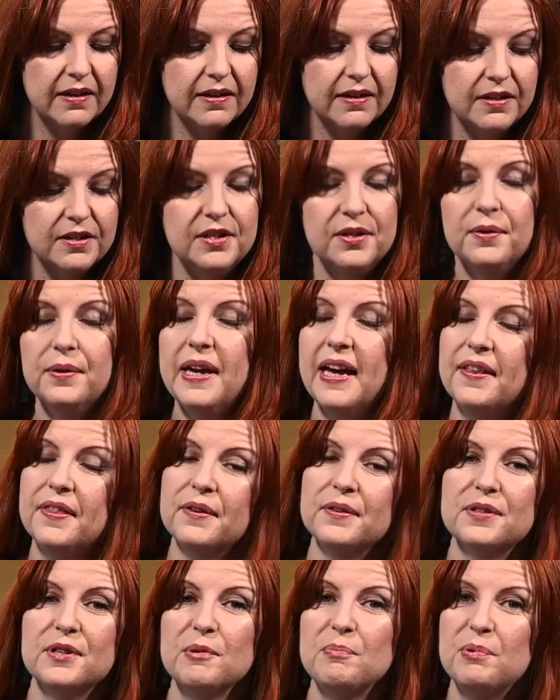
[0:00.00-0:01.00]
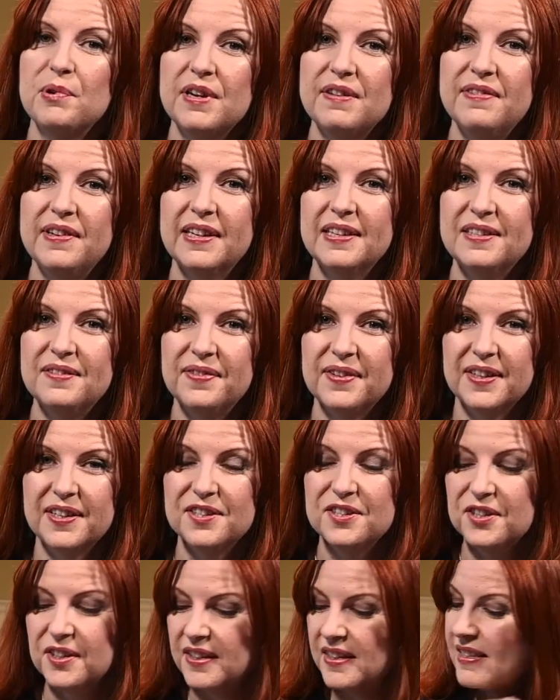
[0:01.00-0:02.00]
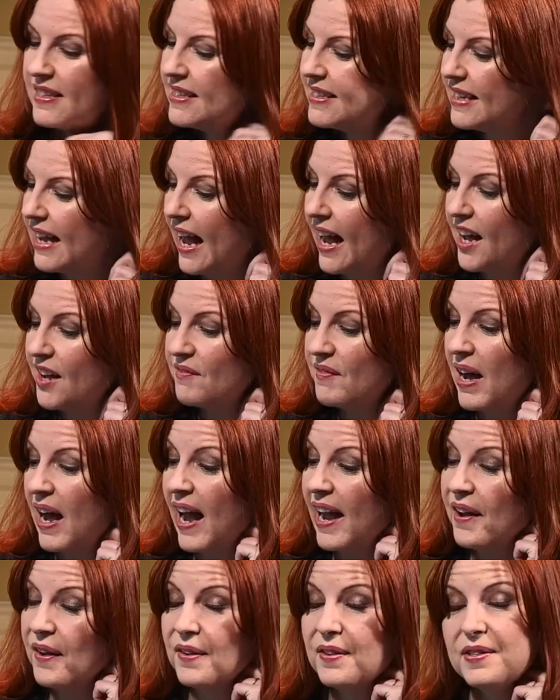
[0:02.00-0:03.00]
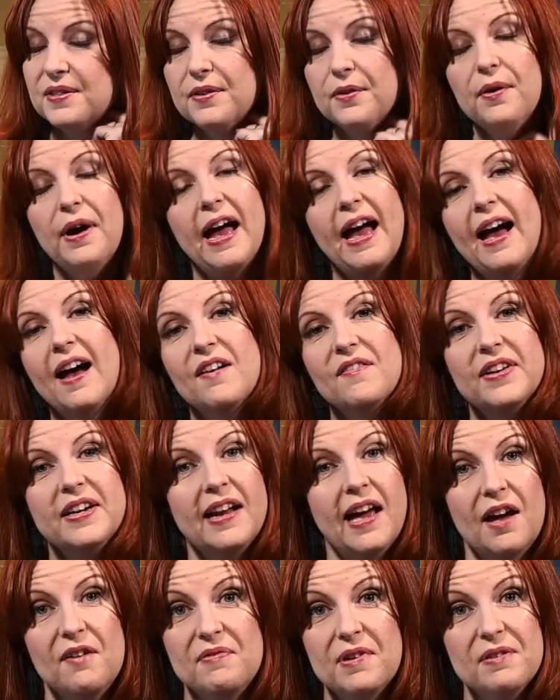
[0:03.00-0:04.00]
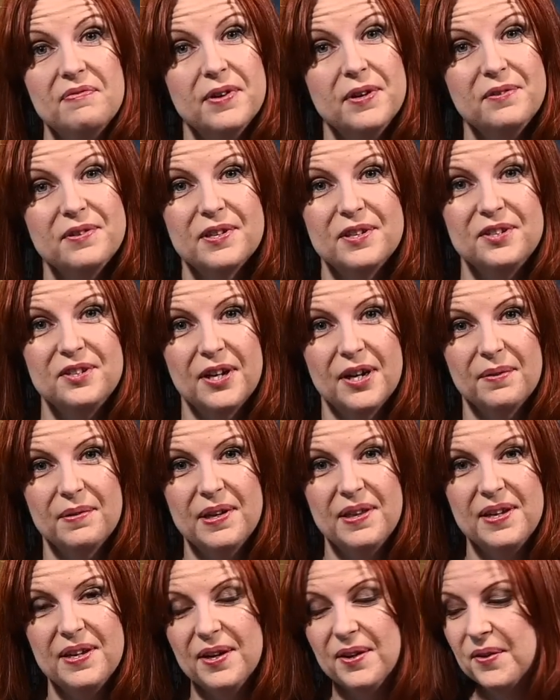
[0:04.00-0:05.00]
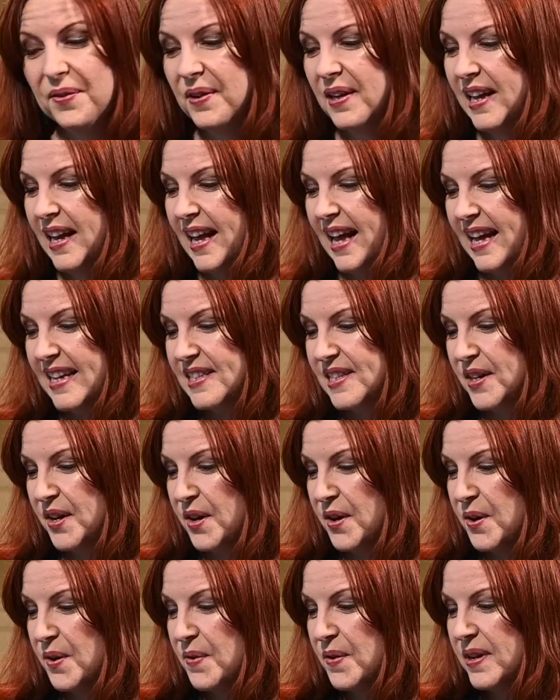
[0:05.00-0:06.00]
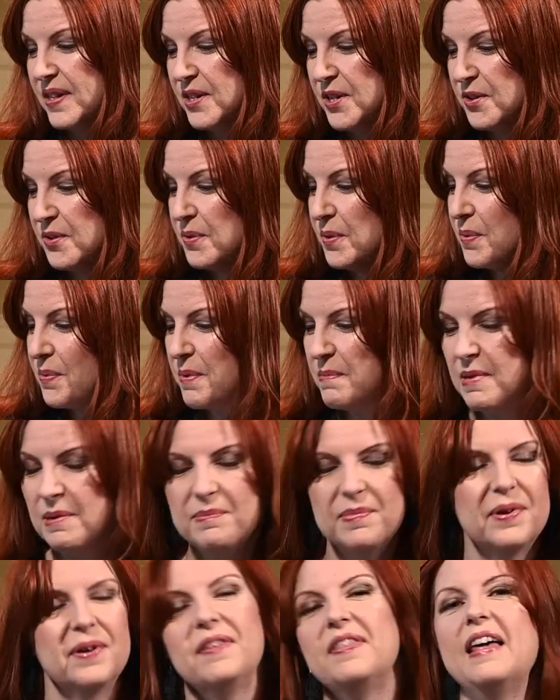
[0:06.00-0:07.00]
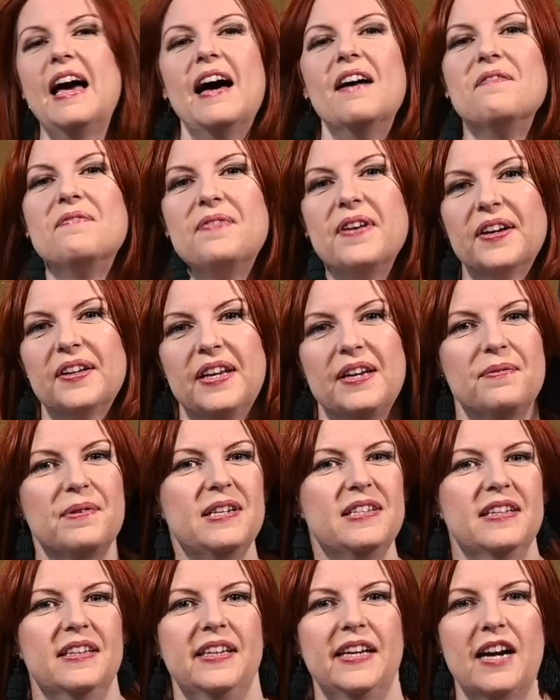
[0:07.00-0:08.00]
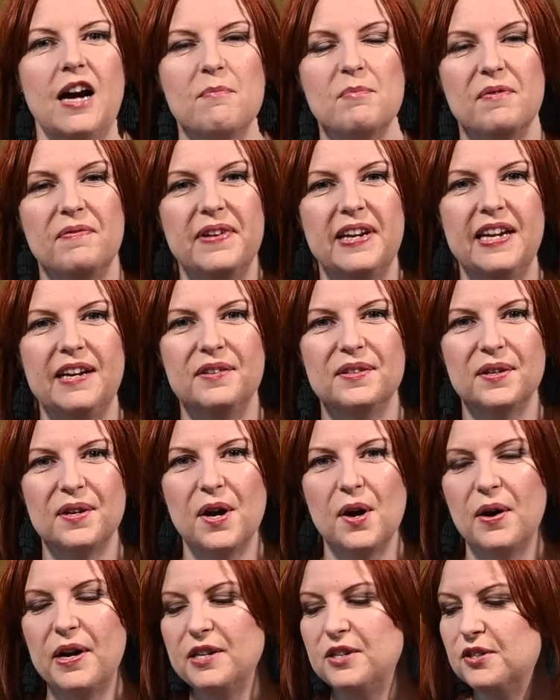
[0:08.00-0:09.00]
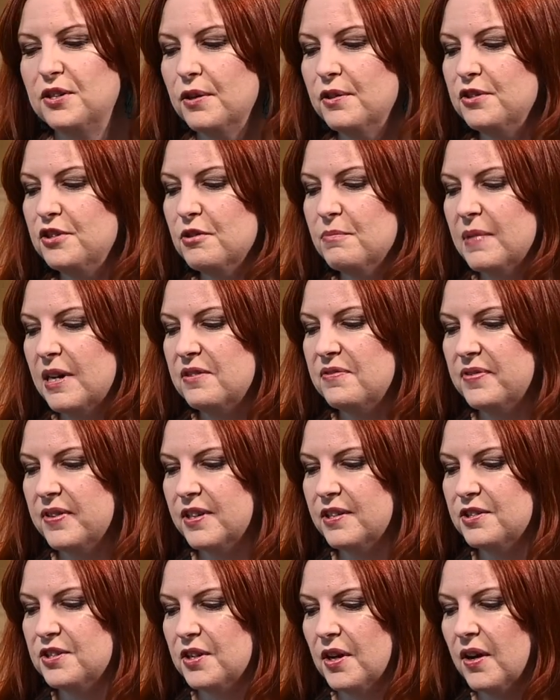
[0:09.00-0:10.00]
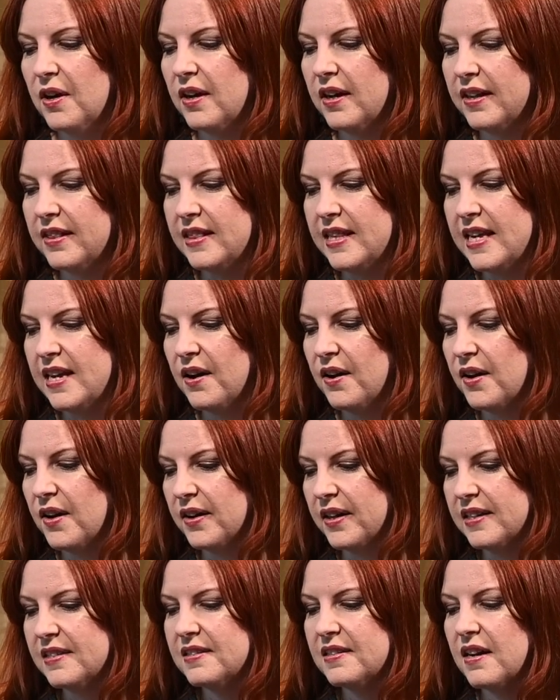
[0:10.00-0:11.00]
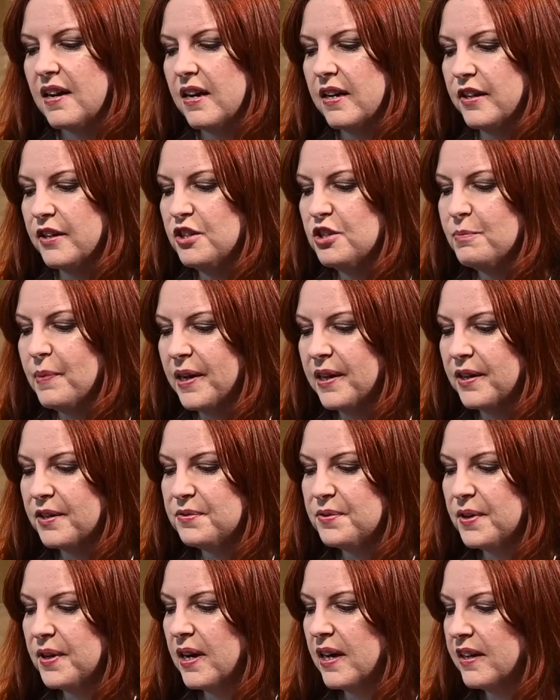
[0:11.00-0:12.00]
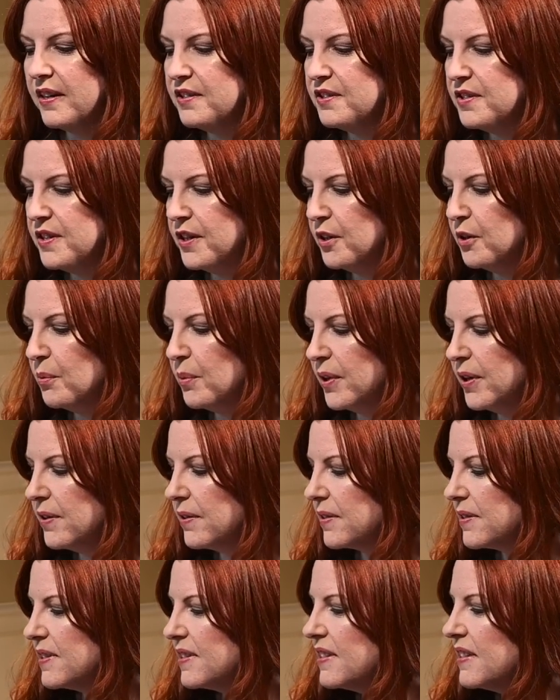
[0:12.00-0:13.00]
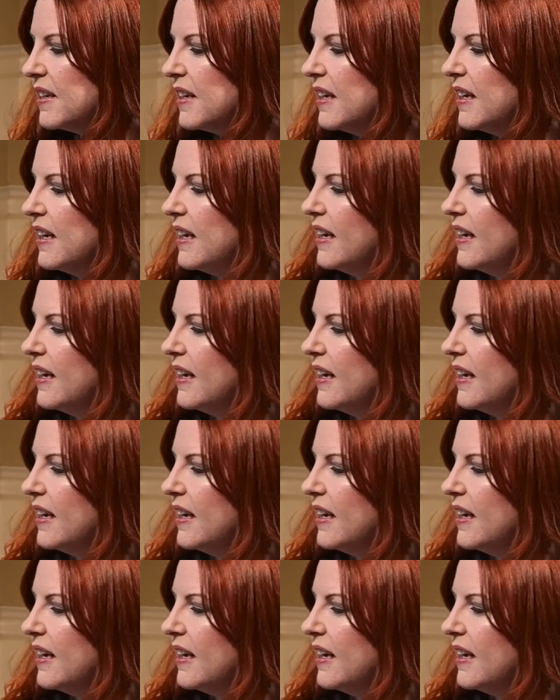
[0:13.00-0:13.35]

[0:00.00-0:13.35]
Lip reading: So yeah, those are previous finishes. I also have an FFO to share with you. So you will remember that fairly recently, a couple videos ago, I showed you my finish on the August Cottage by Country Cottage Needleworks.